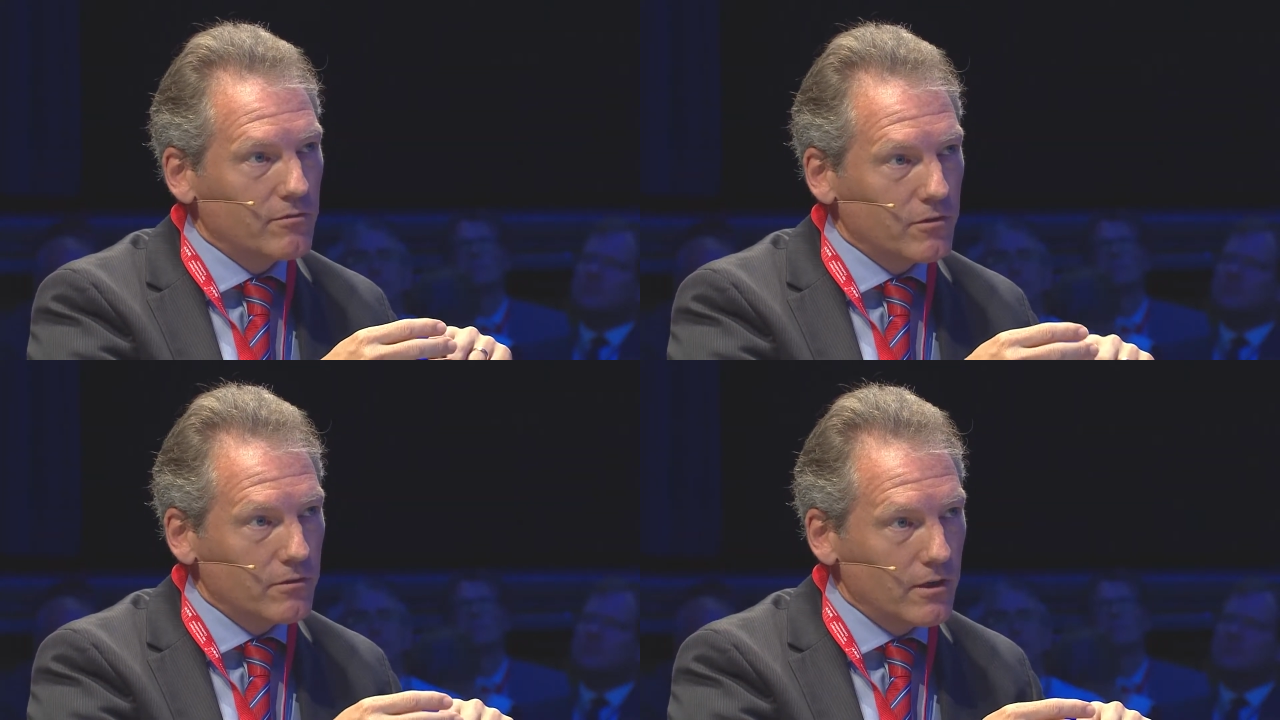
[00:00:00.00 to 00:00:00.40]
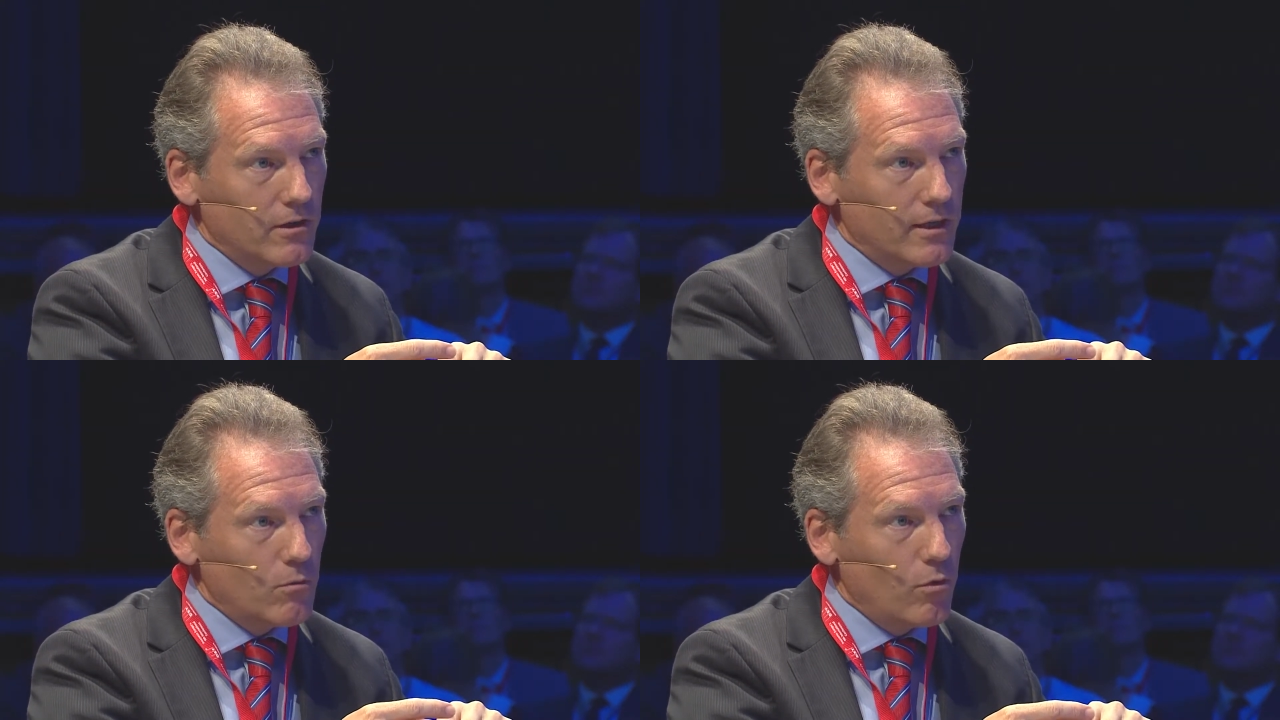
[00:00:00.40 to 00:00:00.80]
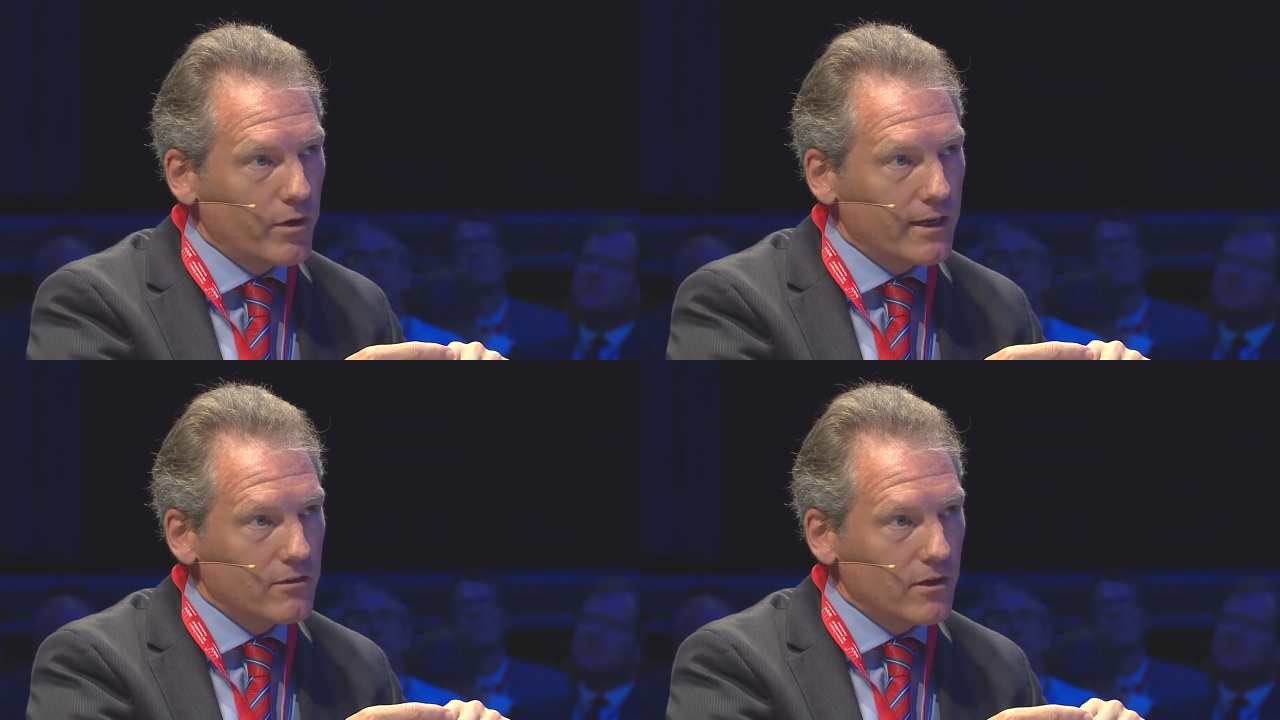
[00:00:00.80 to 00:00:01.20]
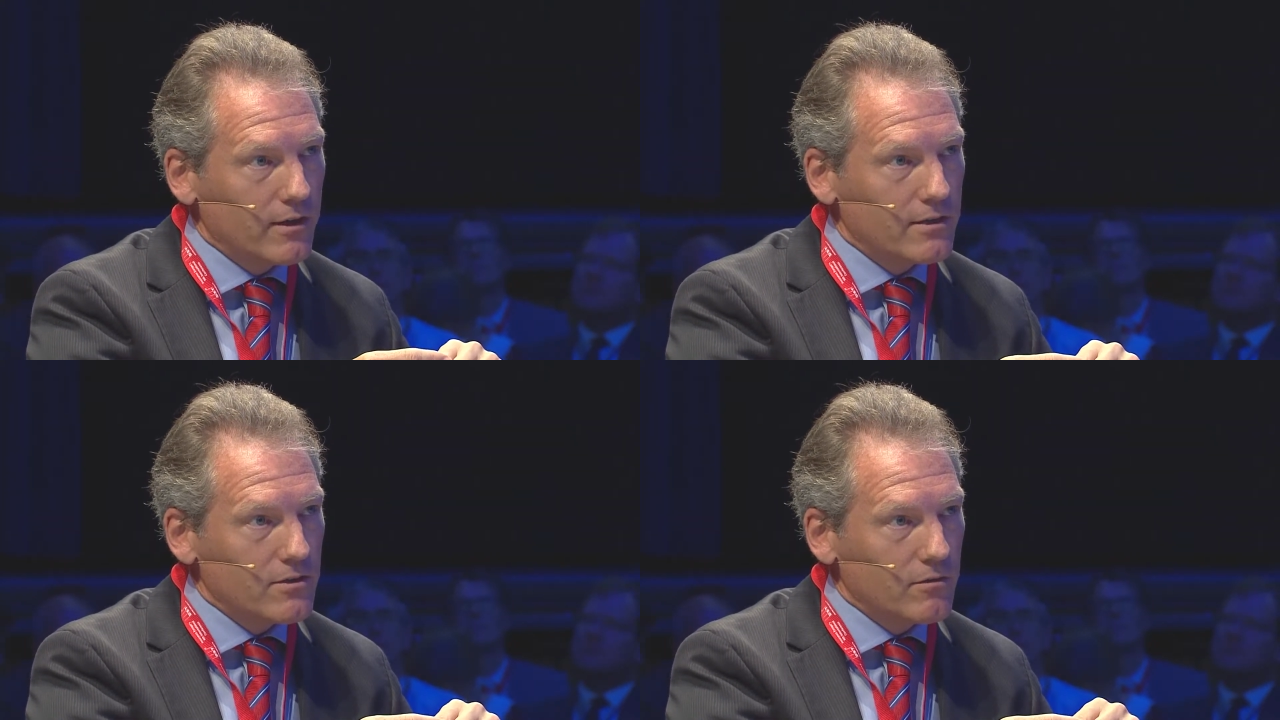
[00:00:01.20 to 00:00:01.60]
for early warning
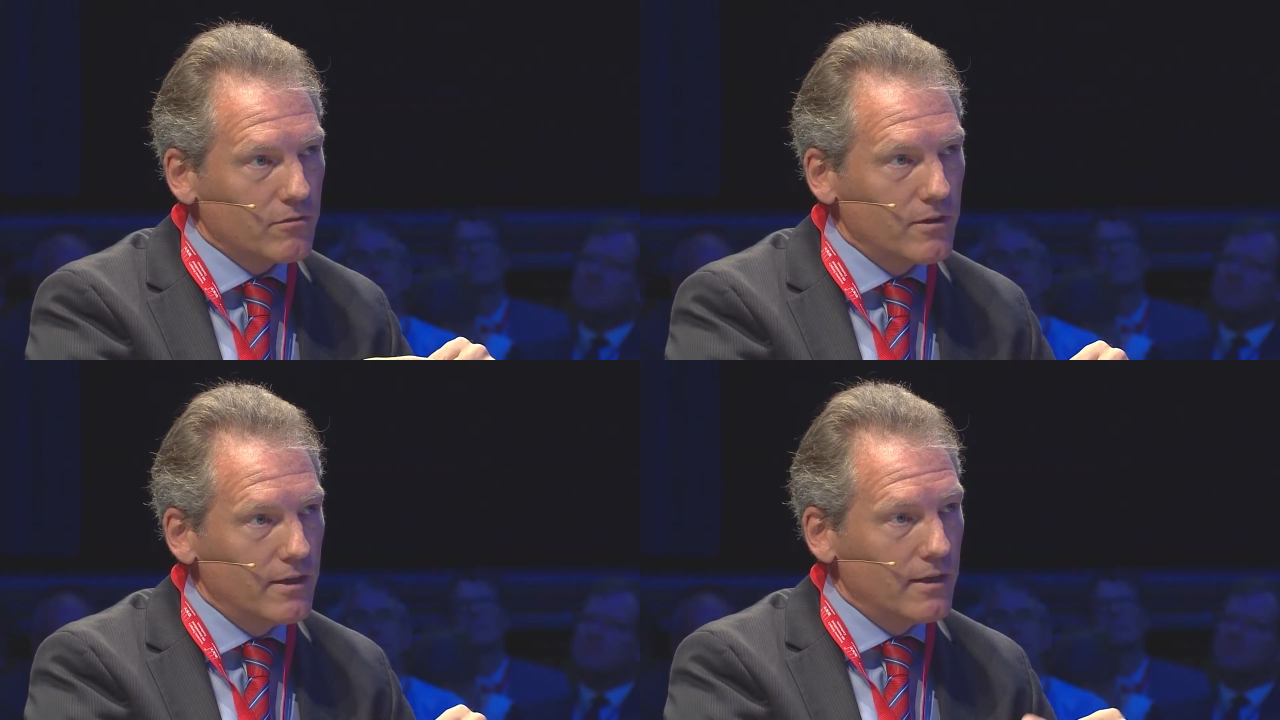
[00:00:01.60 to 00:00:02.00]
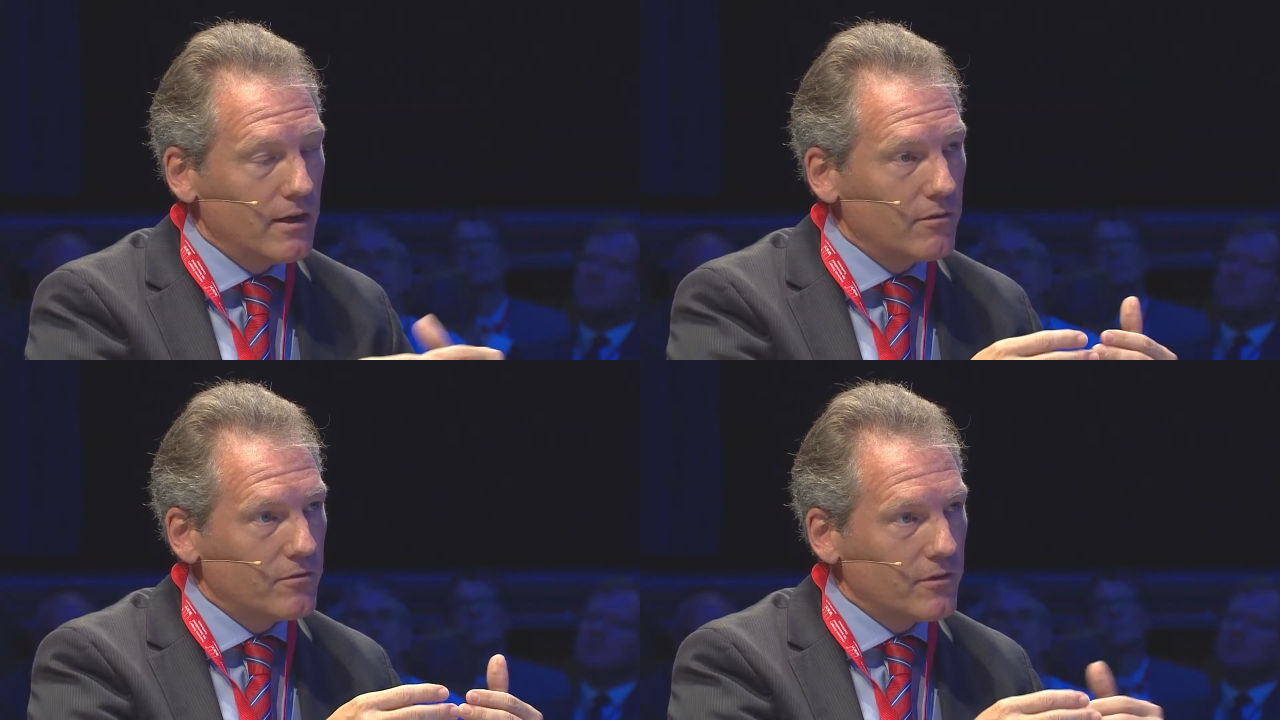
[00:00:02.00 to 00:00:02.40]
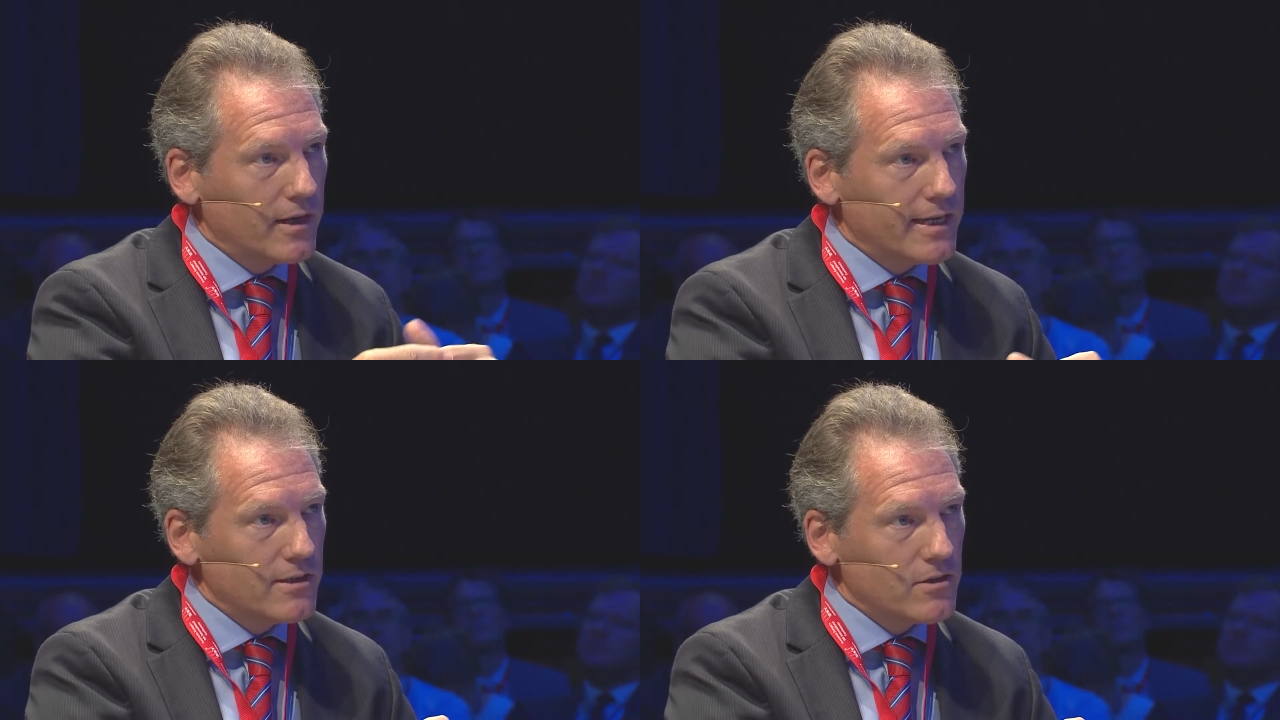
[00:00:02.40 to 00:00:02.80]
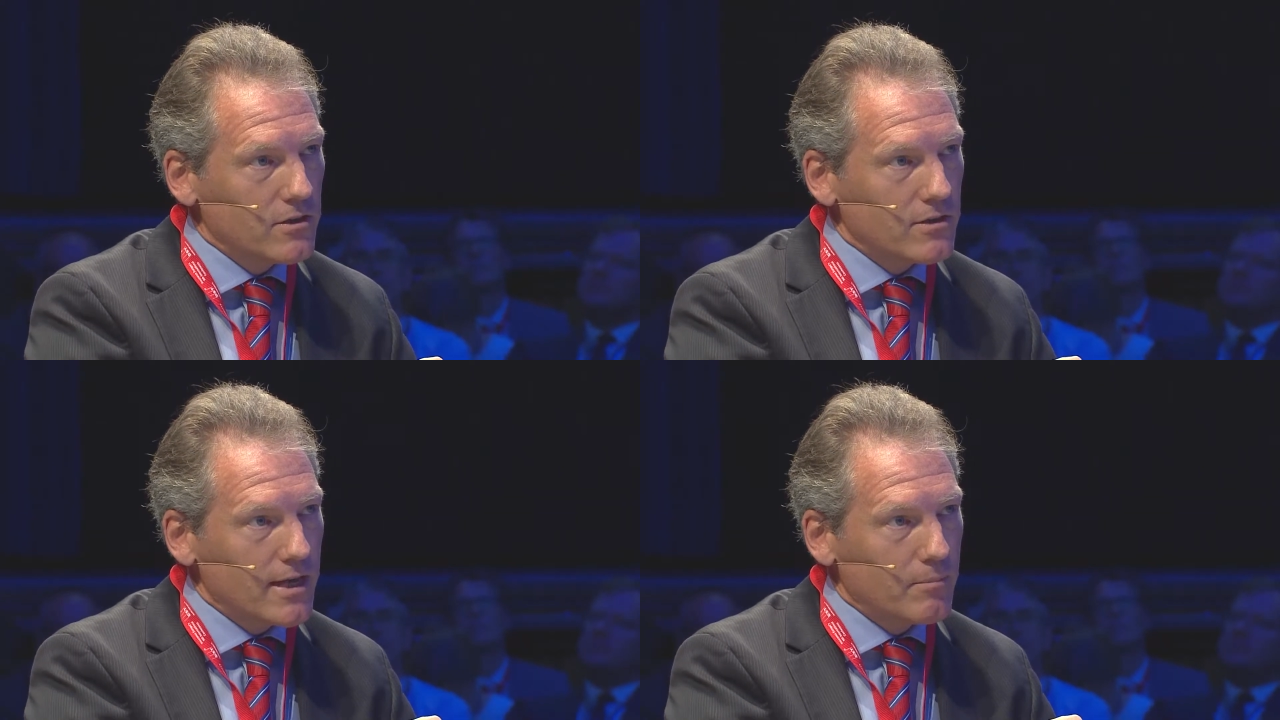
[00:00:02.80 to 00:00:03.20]
signs of
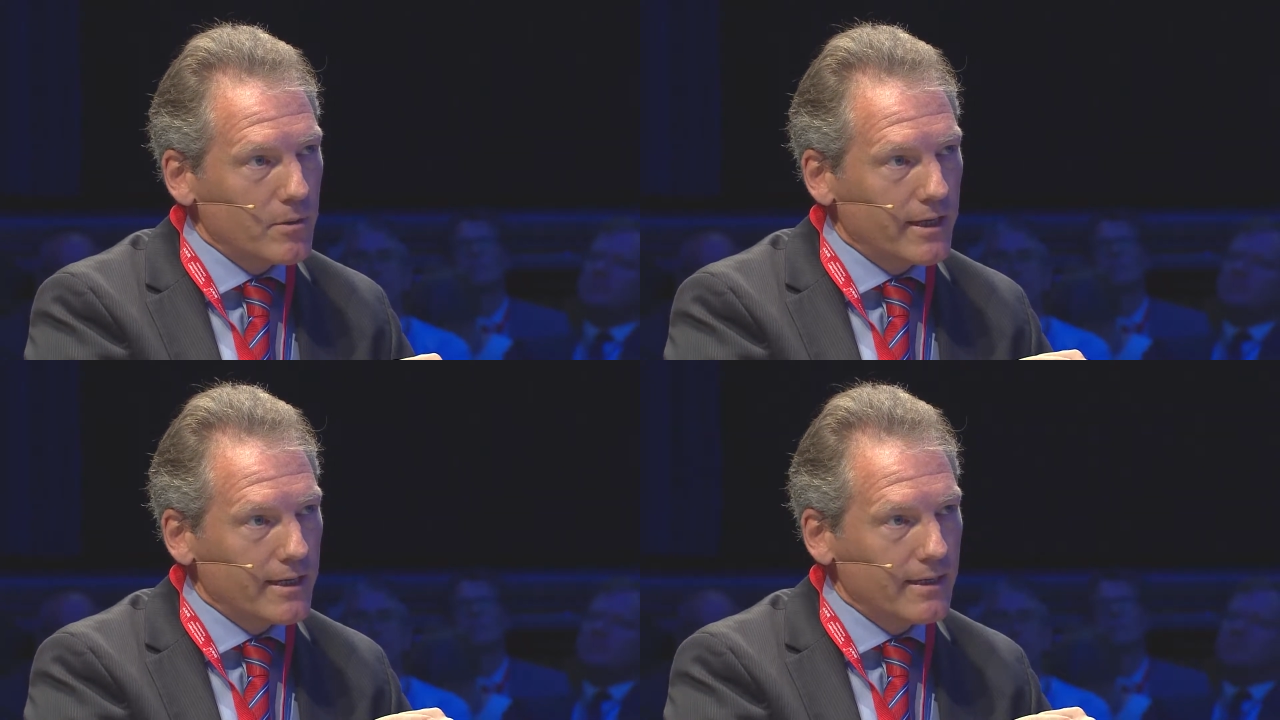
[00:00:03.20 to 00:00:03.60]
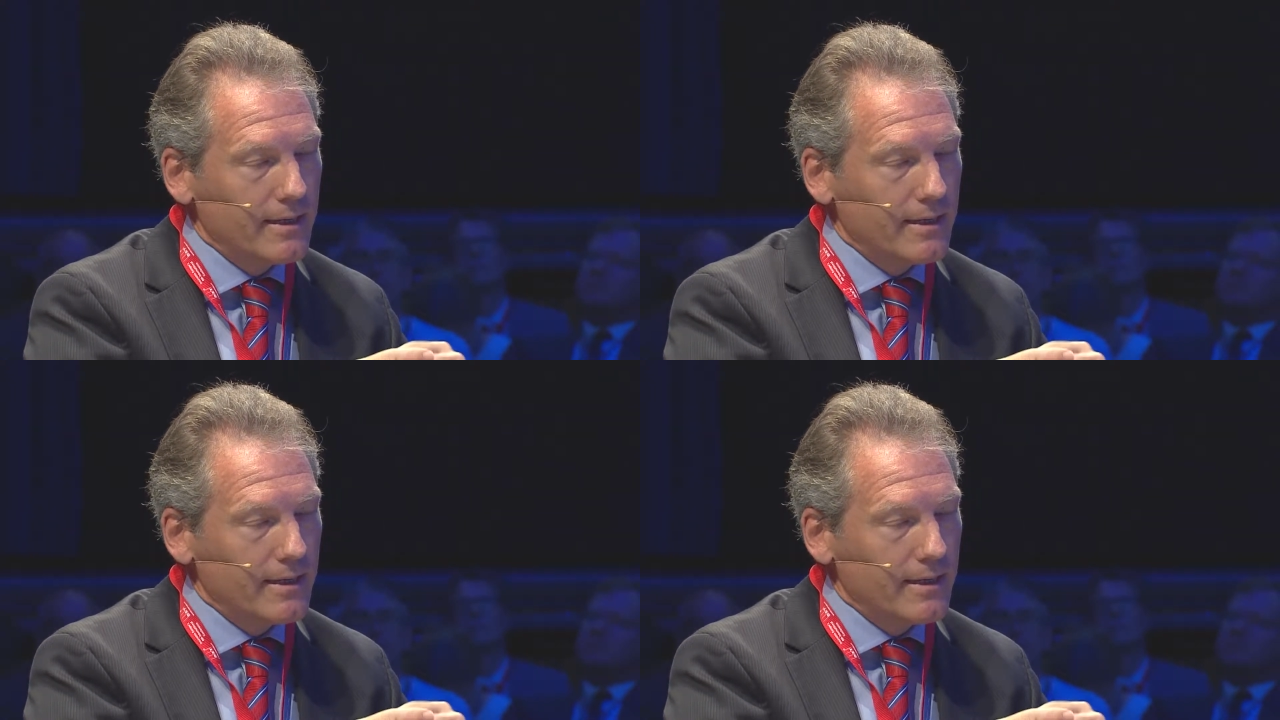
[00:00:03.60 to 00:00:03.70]
incidents happening.